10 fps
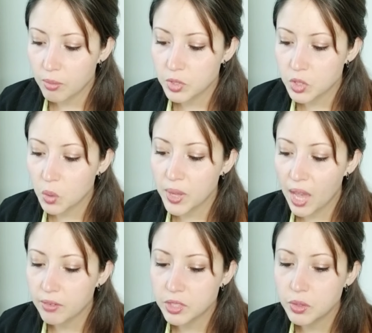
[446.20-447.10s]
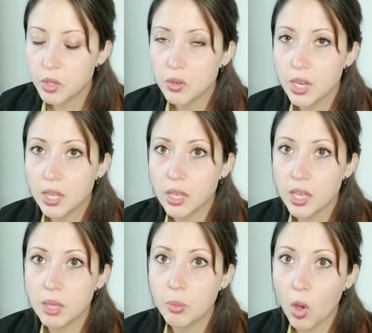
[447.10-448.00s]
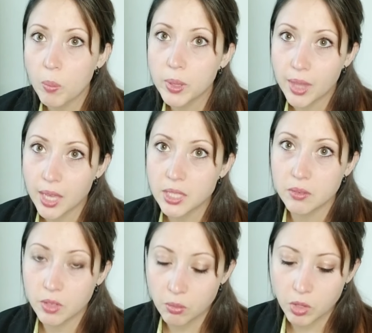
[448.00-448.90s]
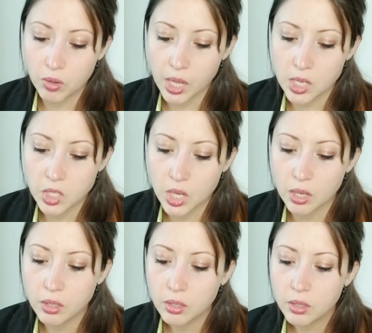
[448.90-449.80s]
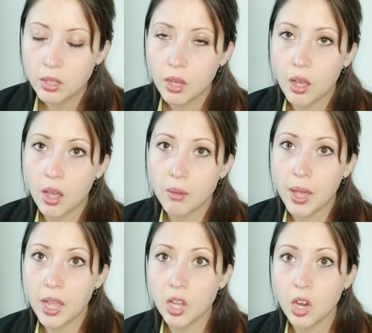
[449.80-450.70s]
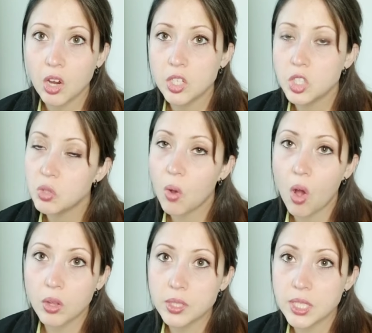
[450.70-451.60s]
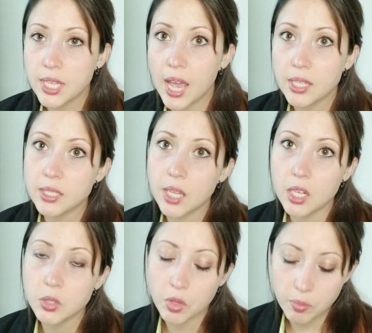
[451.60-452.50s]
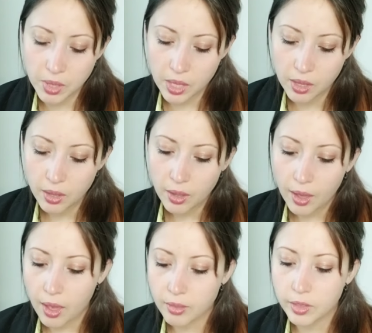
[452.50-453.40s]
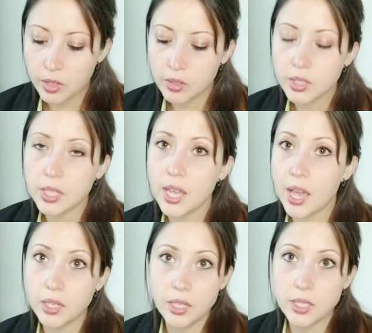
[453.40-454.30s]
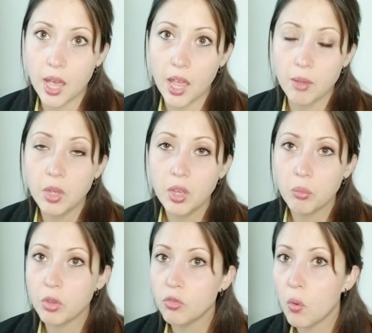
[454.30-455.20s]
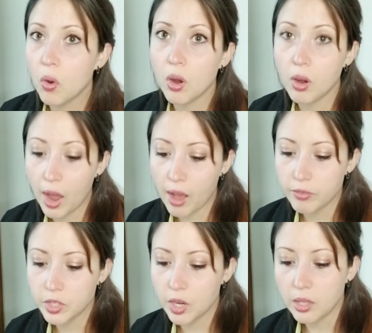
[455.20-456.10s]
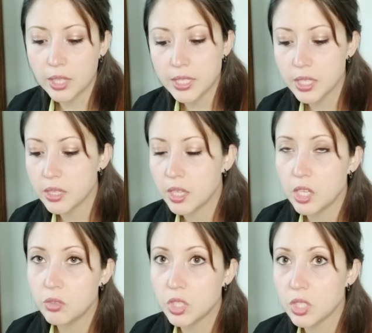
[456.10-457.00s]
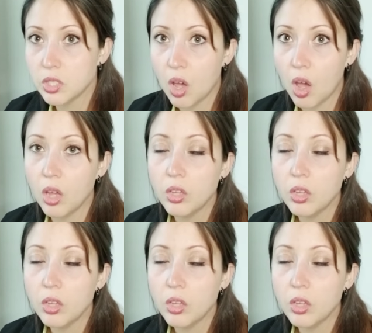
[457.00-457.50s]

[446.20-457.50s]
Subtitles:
So we have to agree to keep open lines of communication. I encourage you all to get in touch with me literally anytime, before or after a lesson that you just saw.